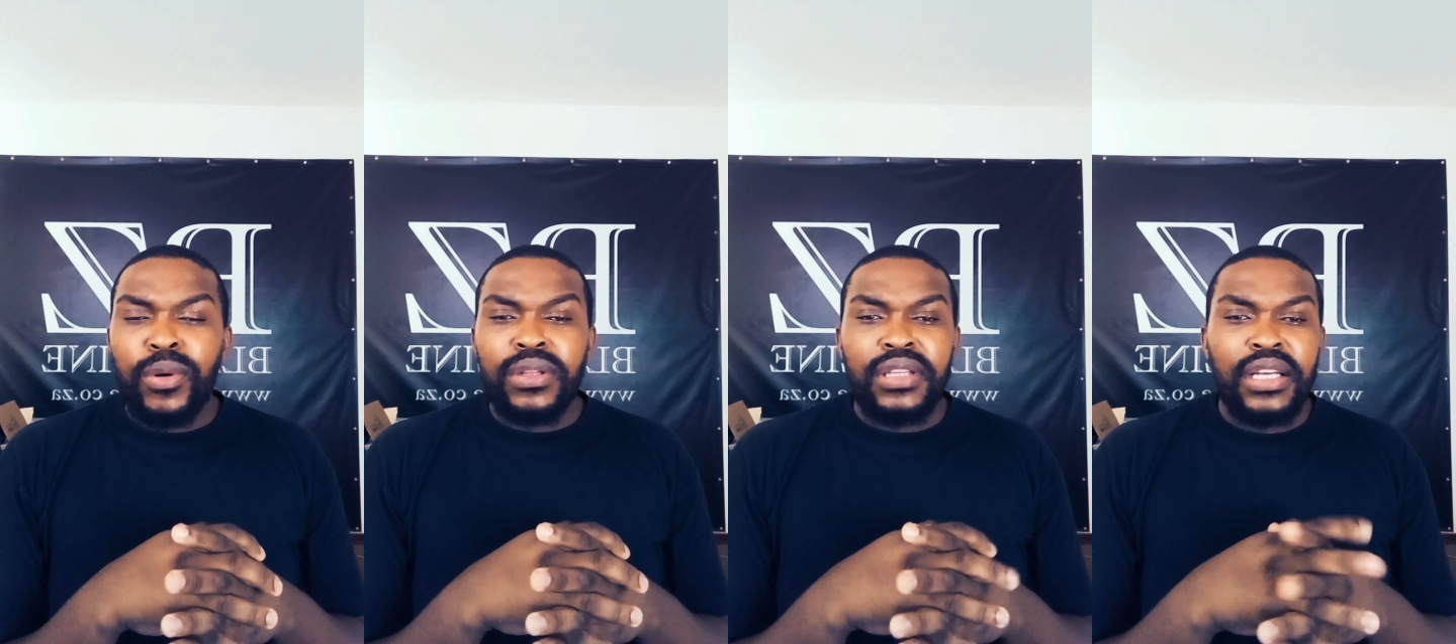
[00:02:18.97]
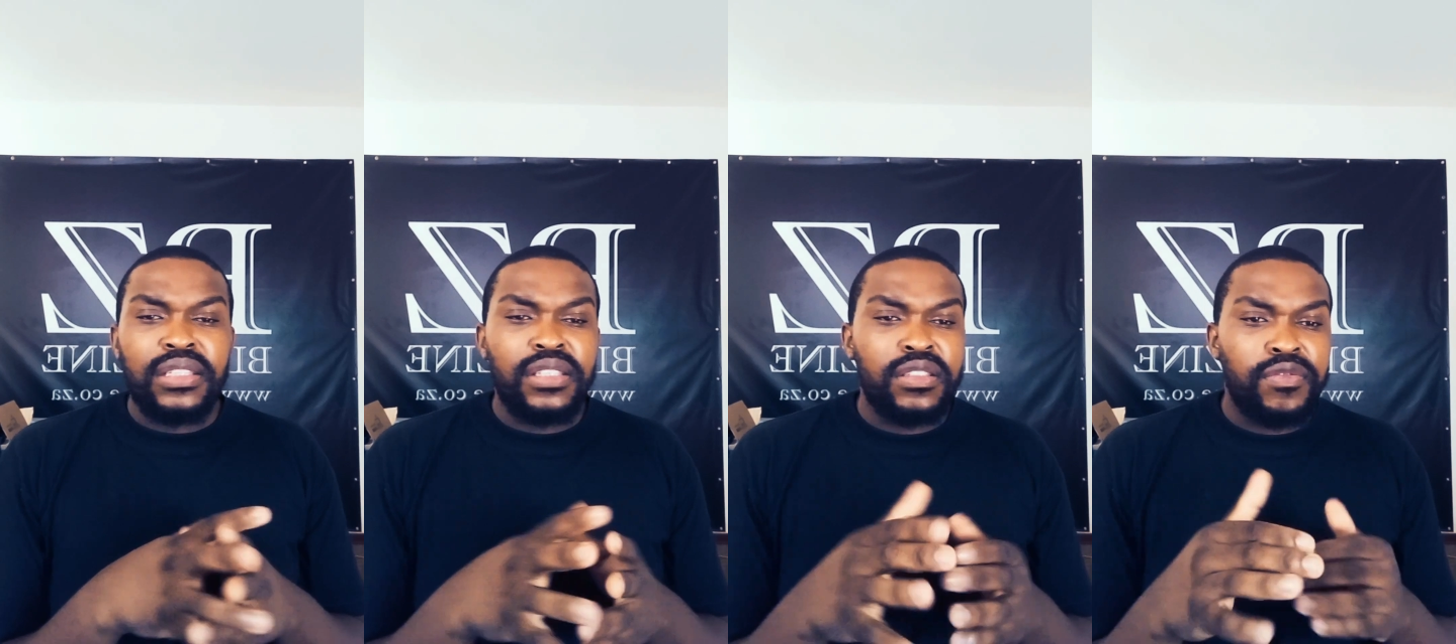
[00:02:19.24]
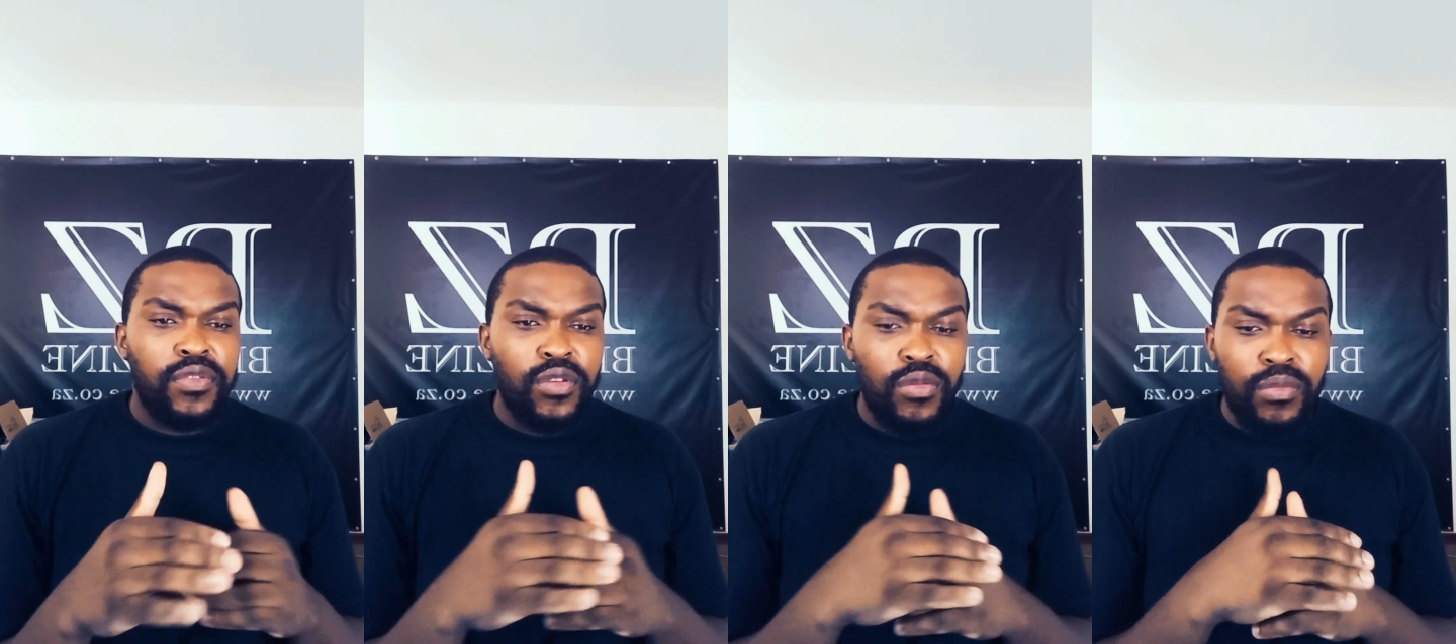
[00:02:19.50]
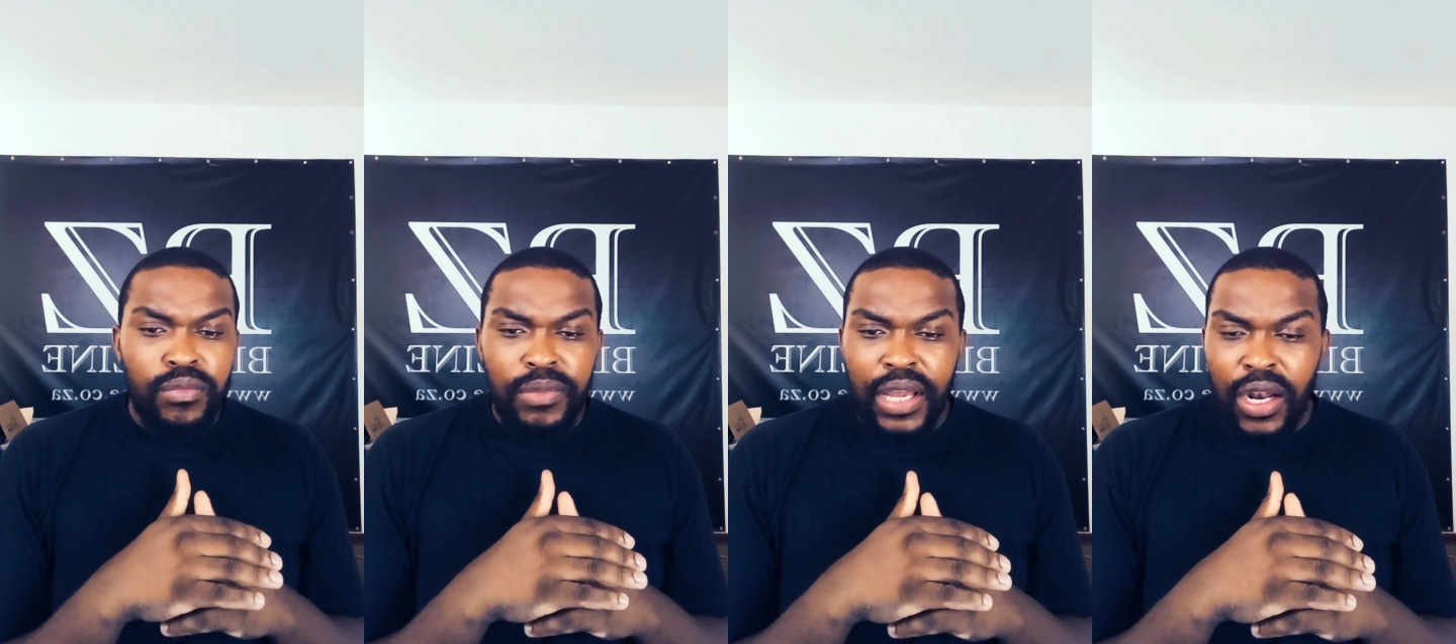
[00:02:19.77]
protected from